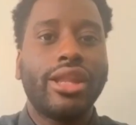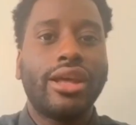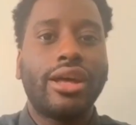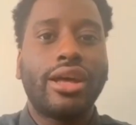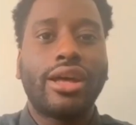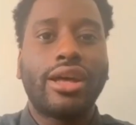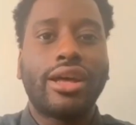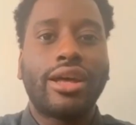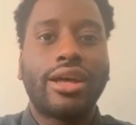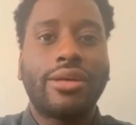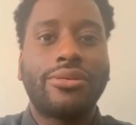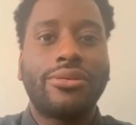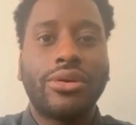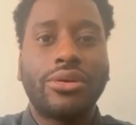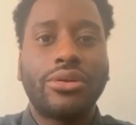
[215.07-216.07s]

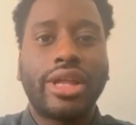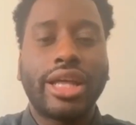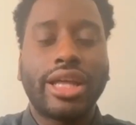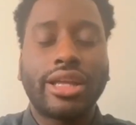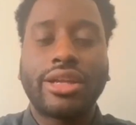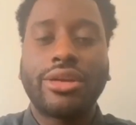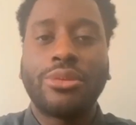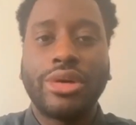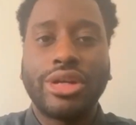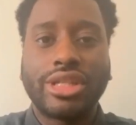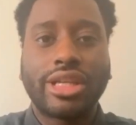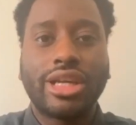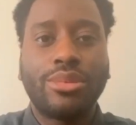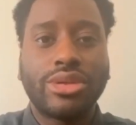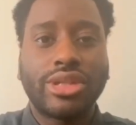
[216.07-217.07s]
I felt like there was
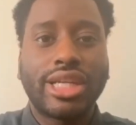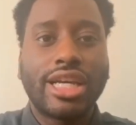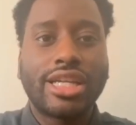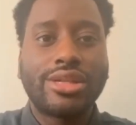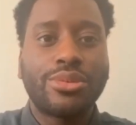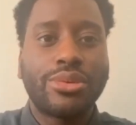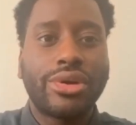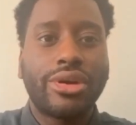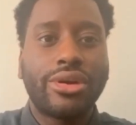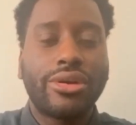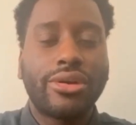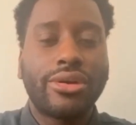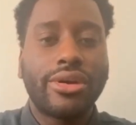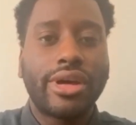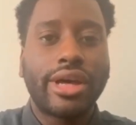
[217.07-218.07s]
a couple of times where
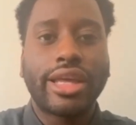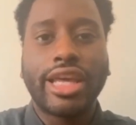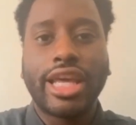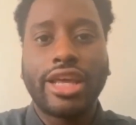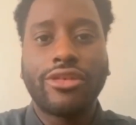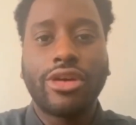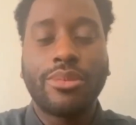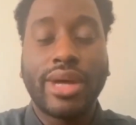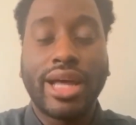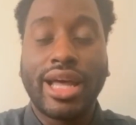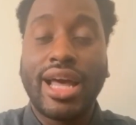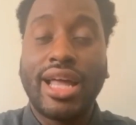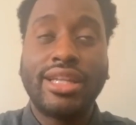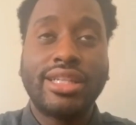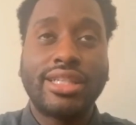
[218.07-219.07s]
I gave up.
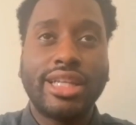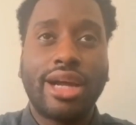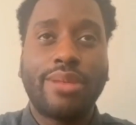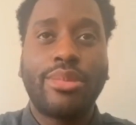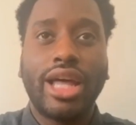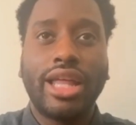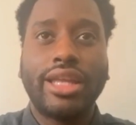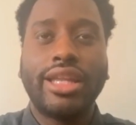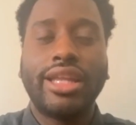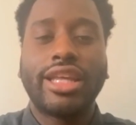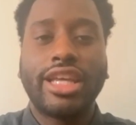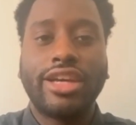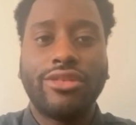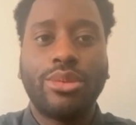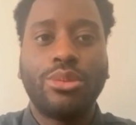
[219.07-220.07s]
Honestly, I probably did
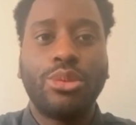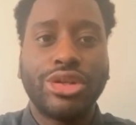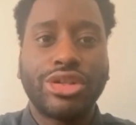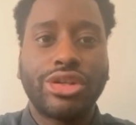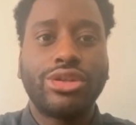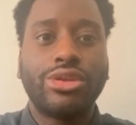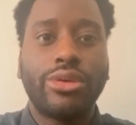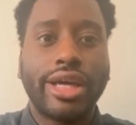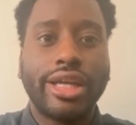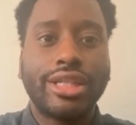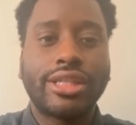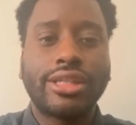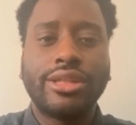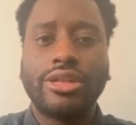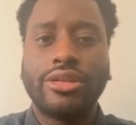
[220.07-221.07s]
give up once or
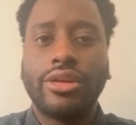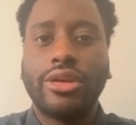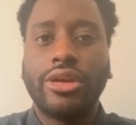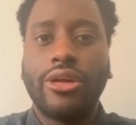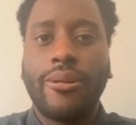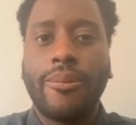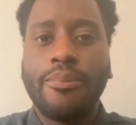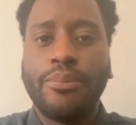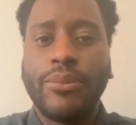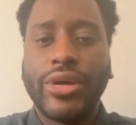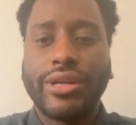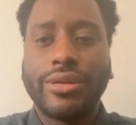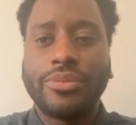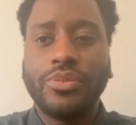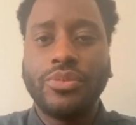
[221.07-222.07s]
twice,
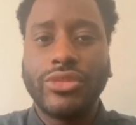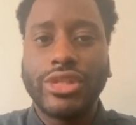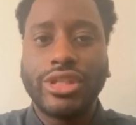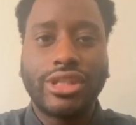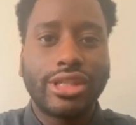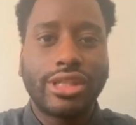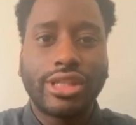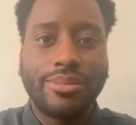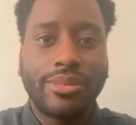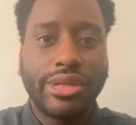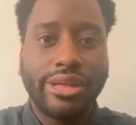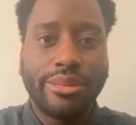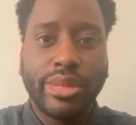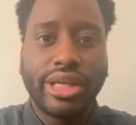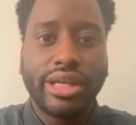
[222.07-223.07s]
but there's just something
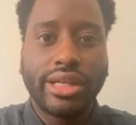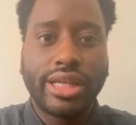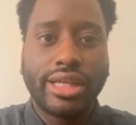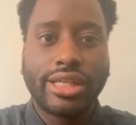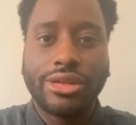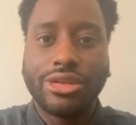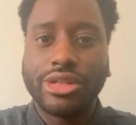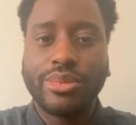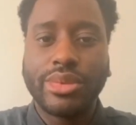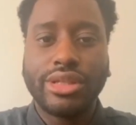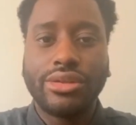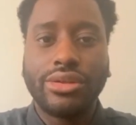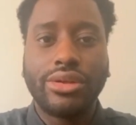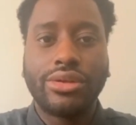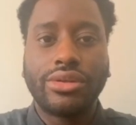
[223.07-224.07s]
in me that tells me,
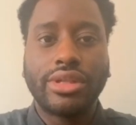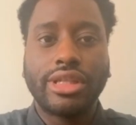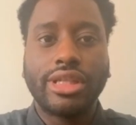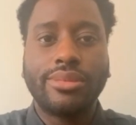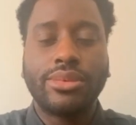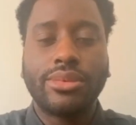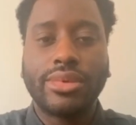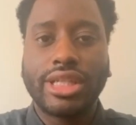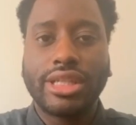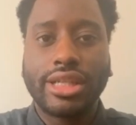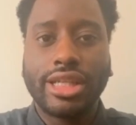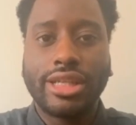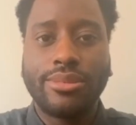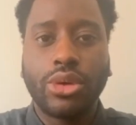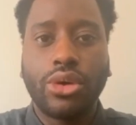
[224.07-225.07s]
you know, to
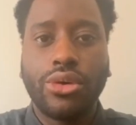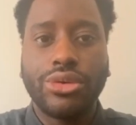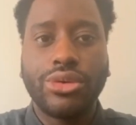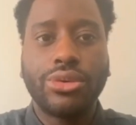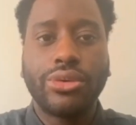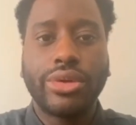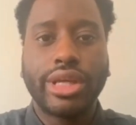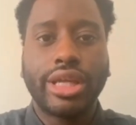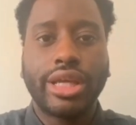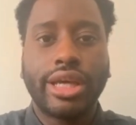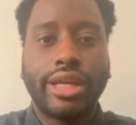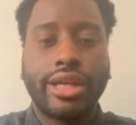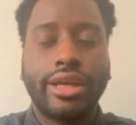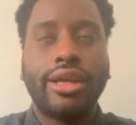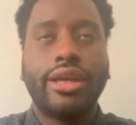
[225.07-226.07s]
keep going, do it
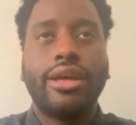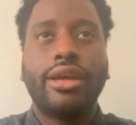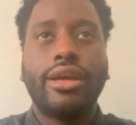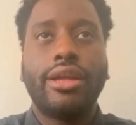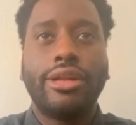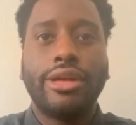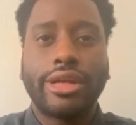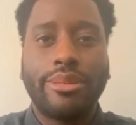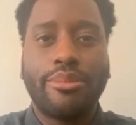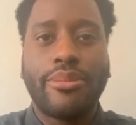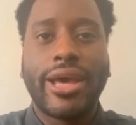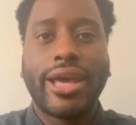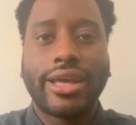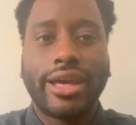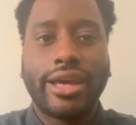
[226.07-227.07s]
again. Looking
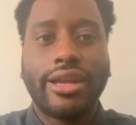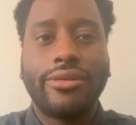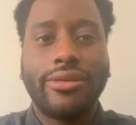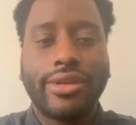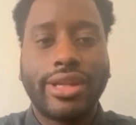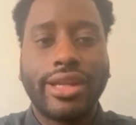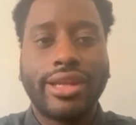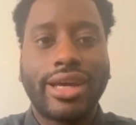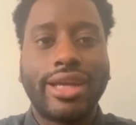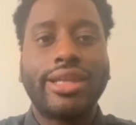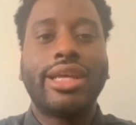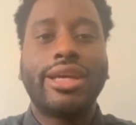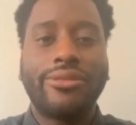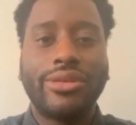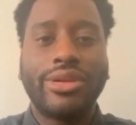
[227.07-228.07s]
back at everything, I
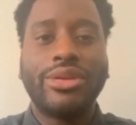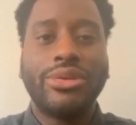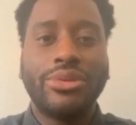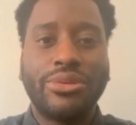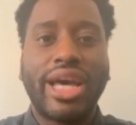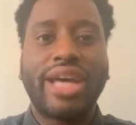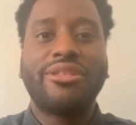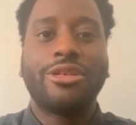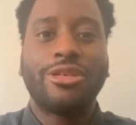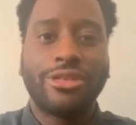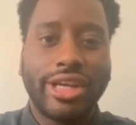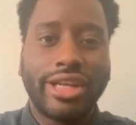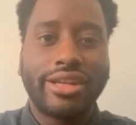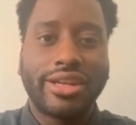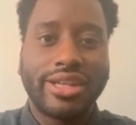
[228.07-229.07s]
definitely do have
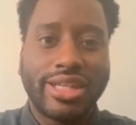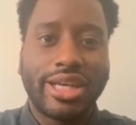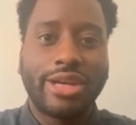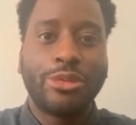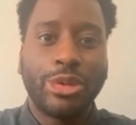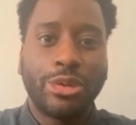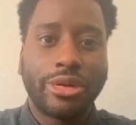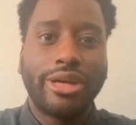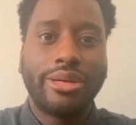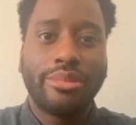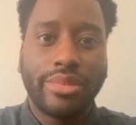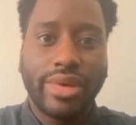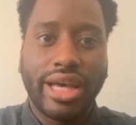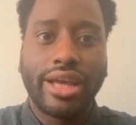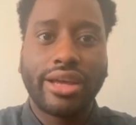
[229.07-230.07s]
grit because I will
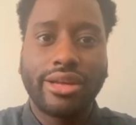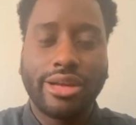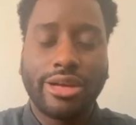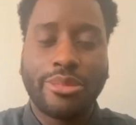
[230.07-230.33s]
come back.